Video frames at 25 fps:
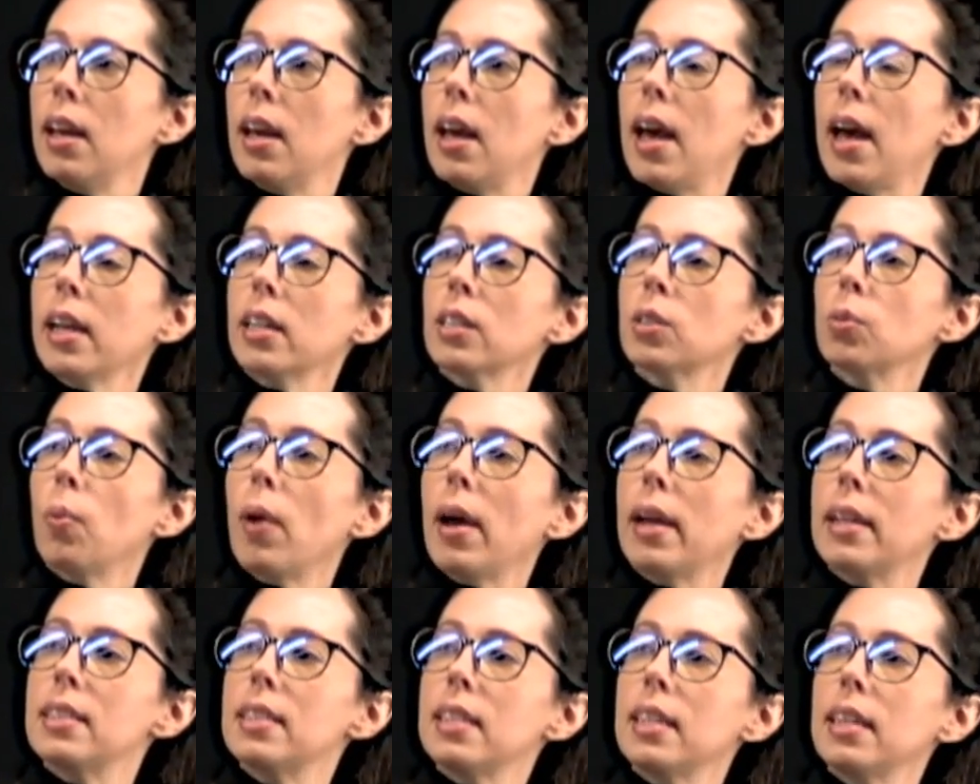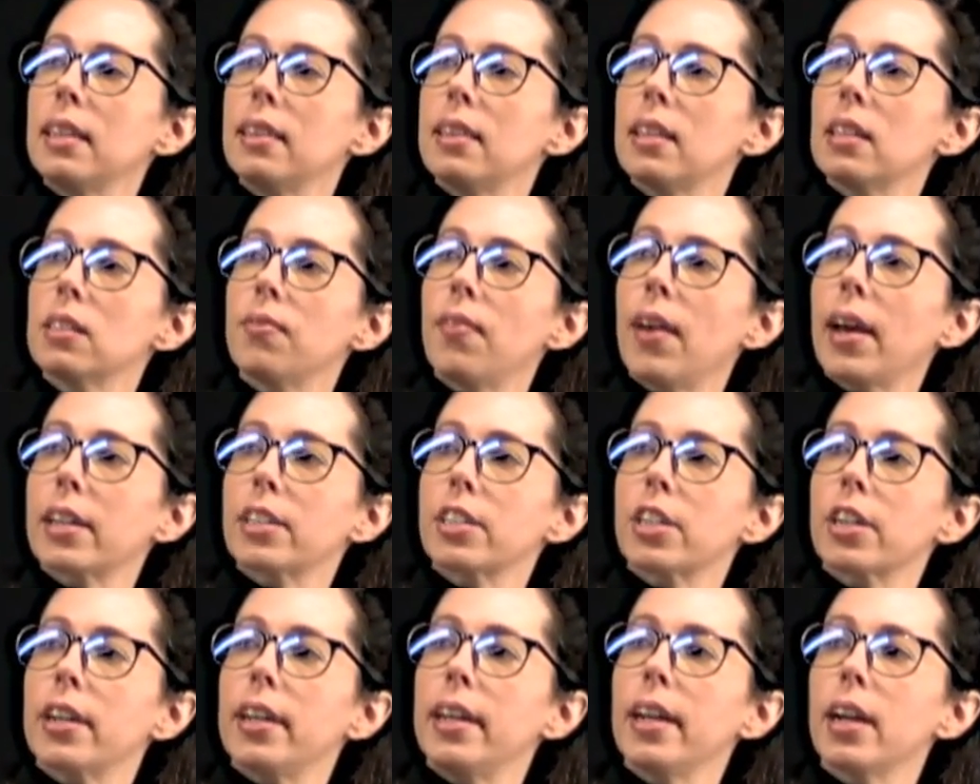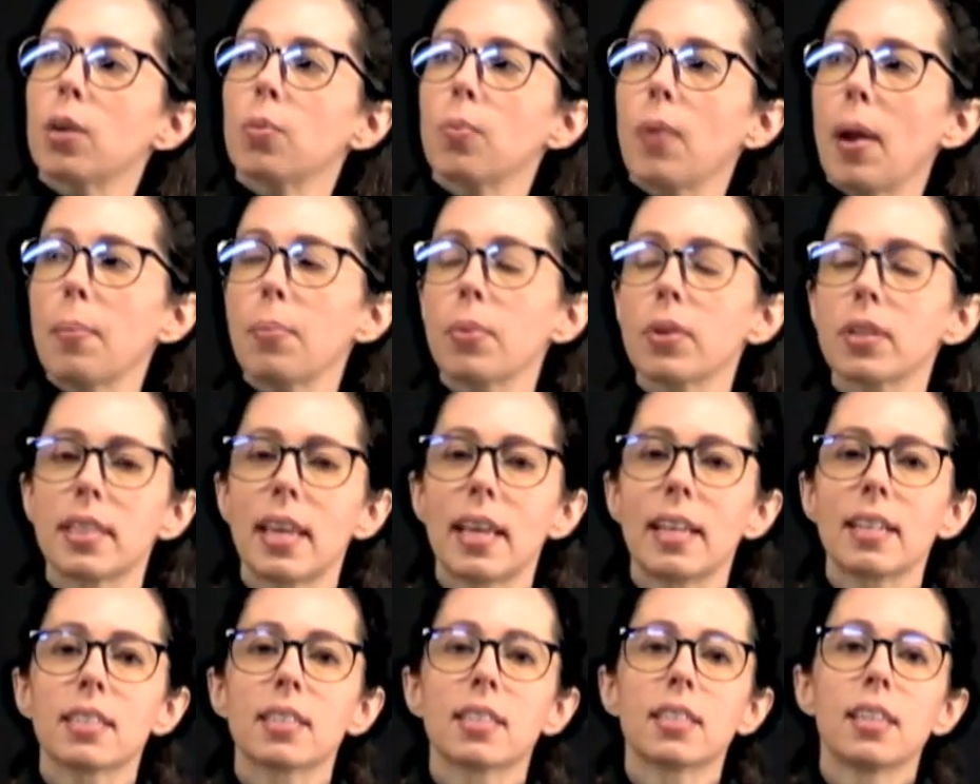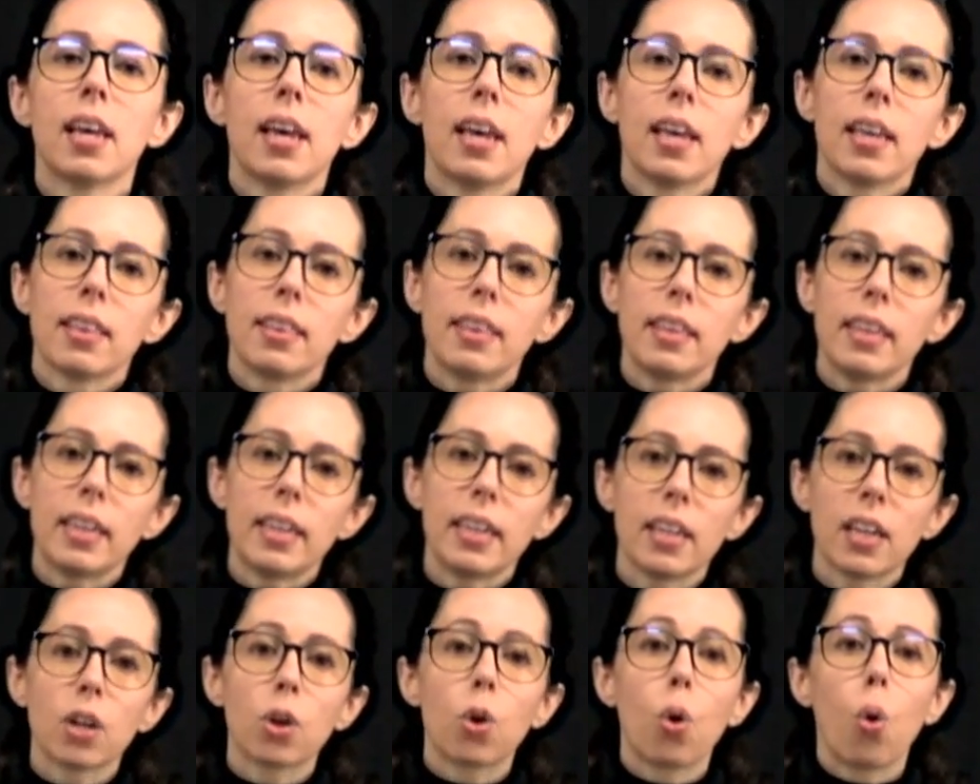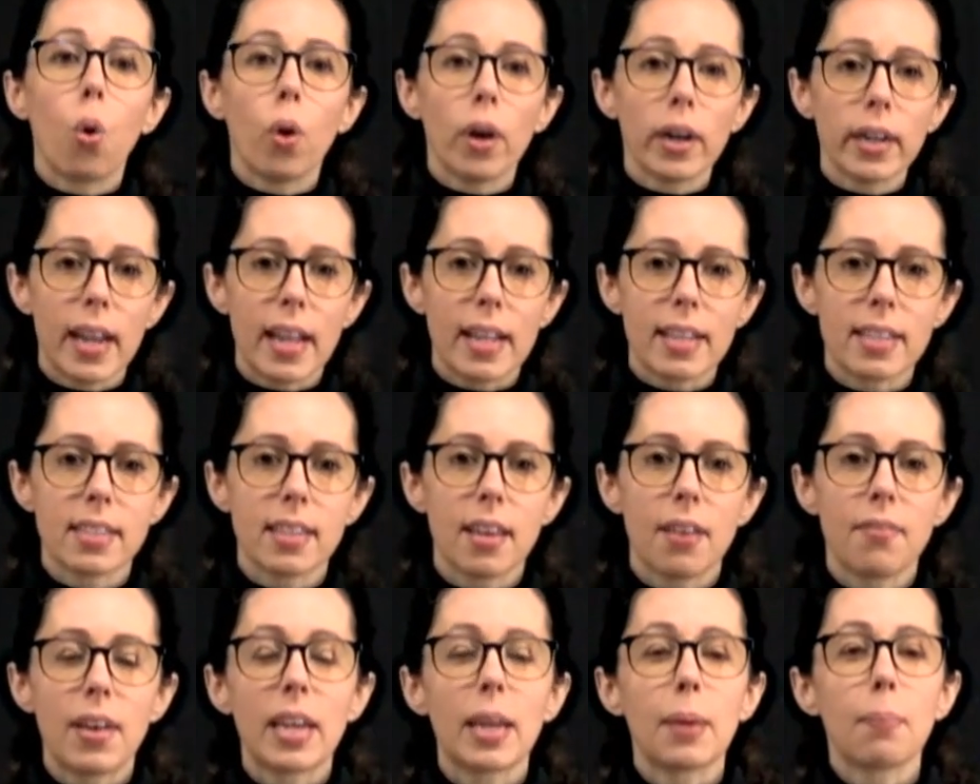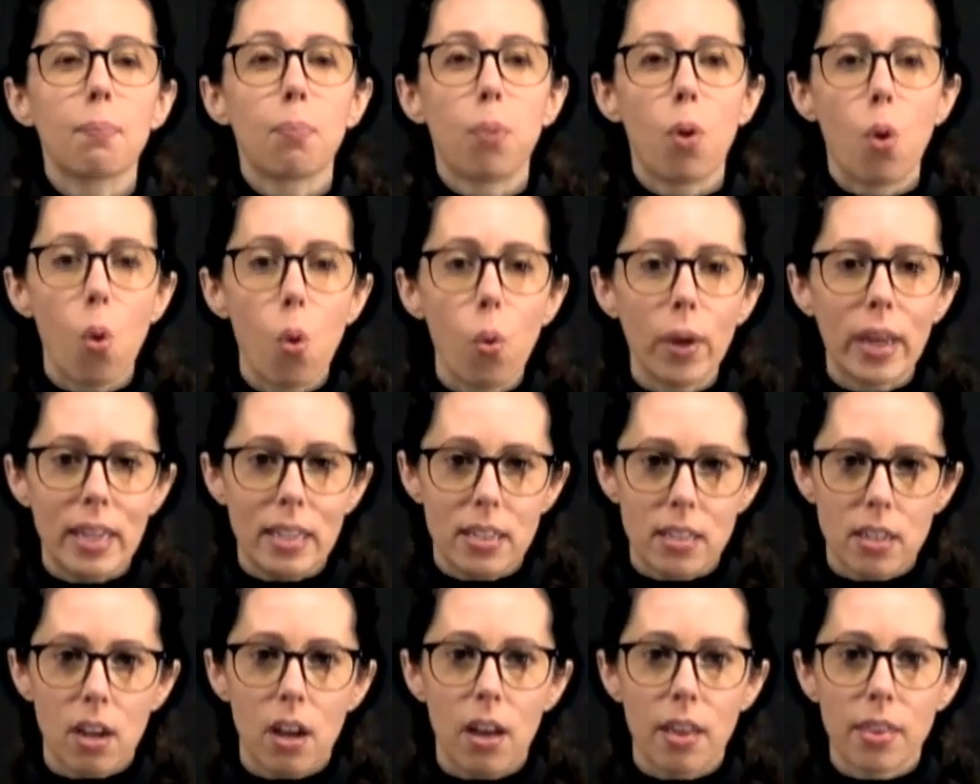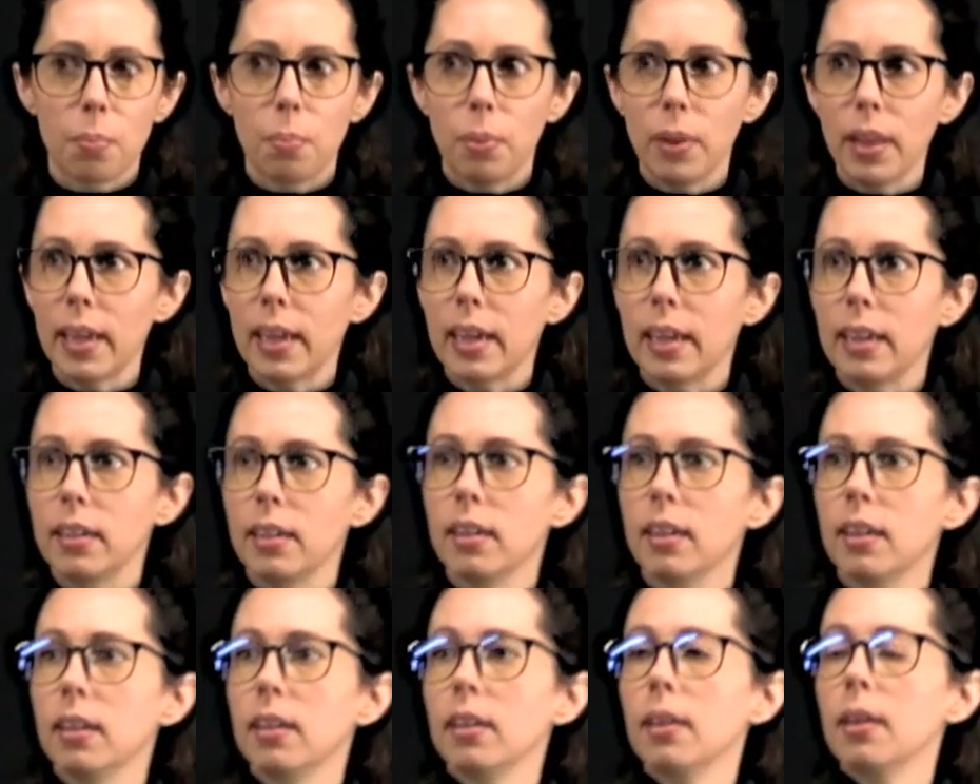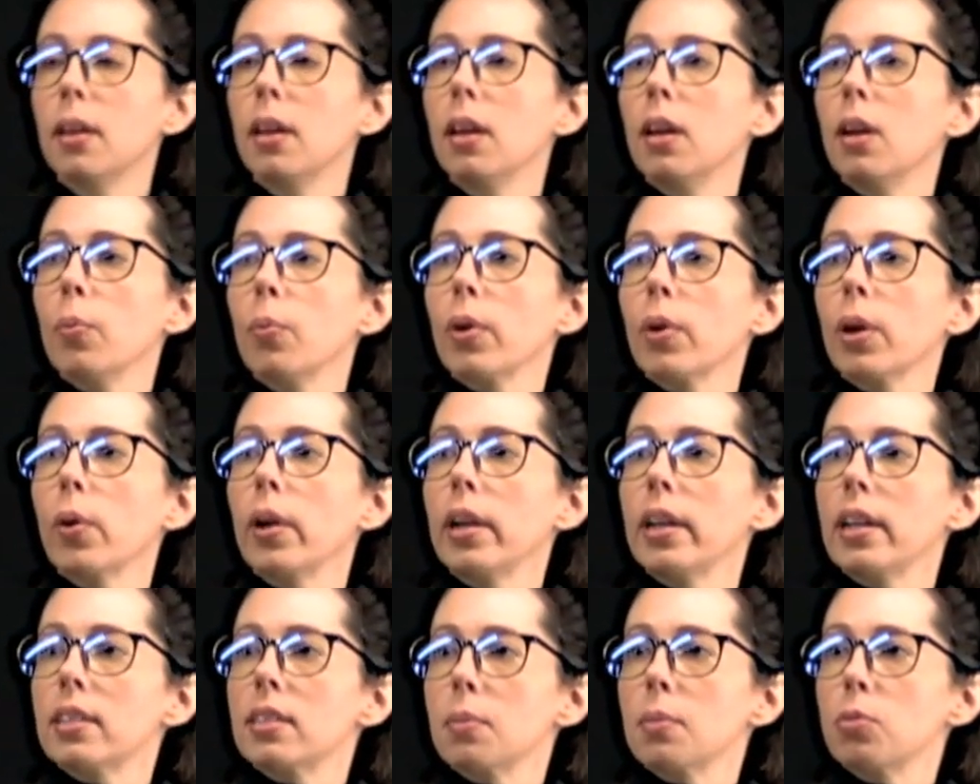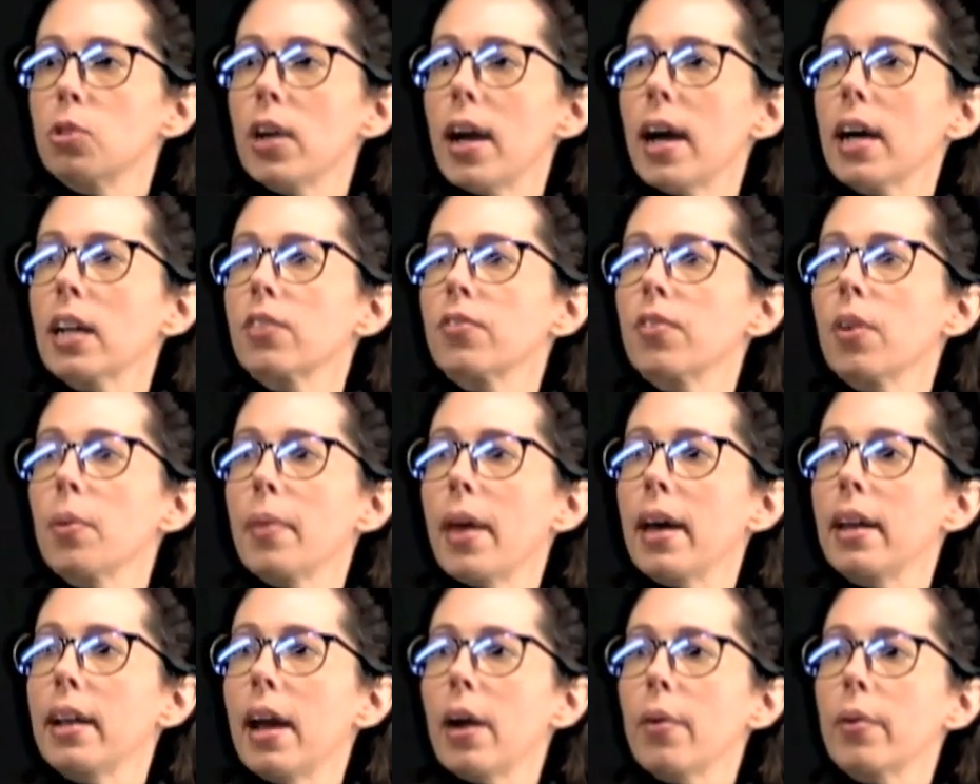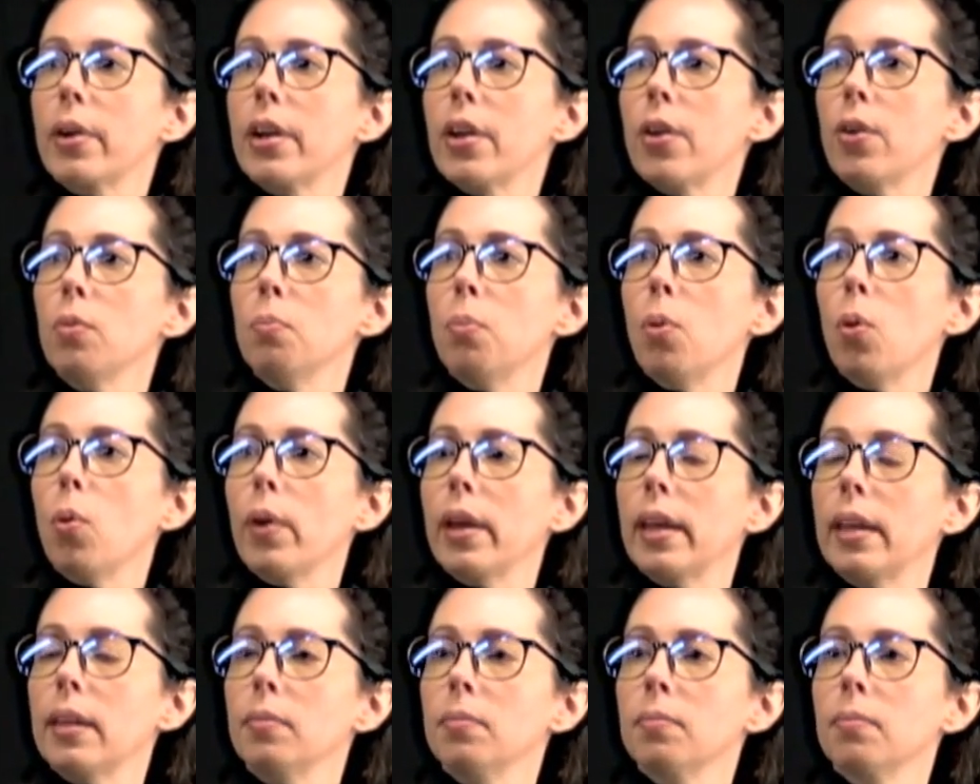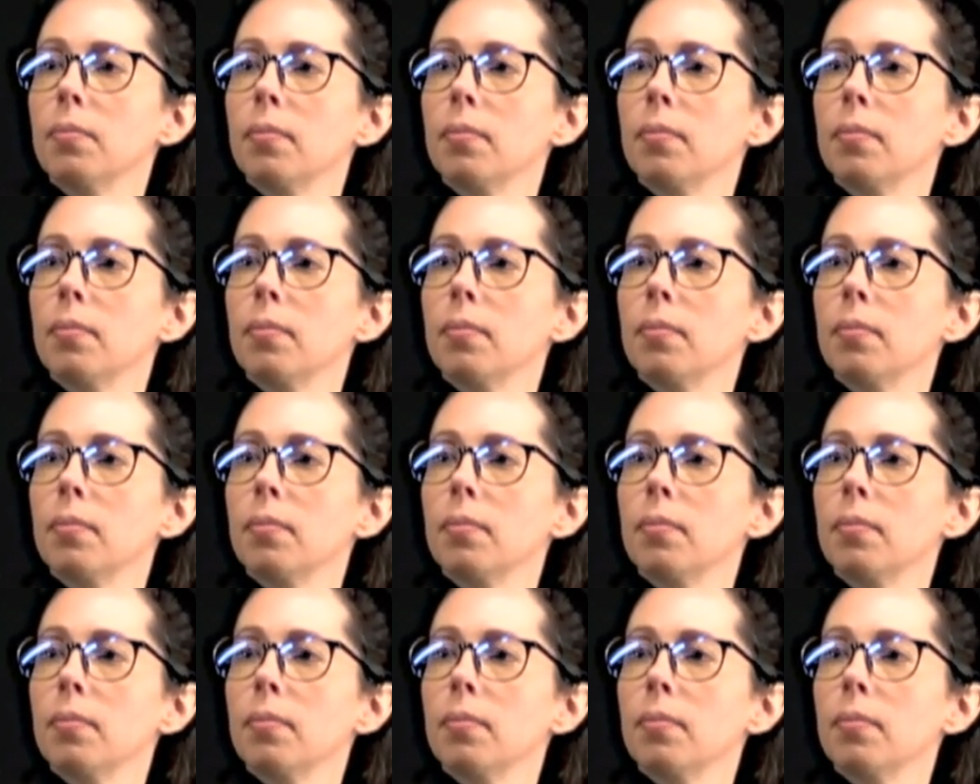XYZ, this vector here, represents the coordinates of any point on the plane. We're going to subtract from that our known point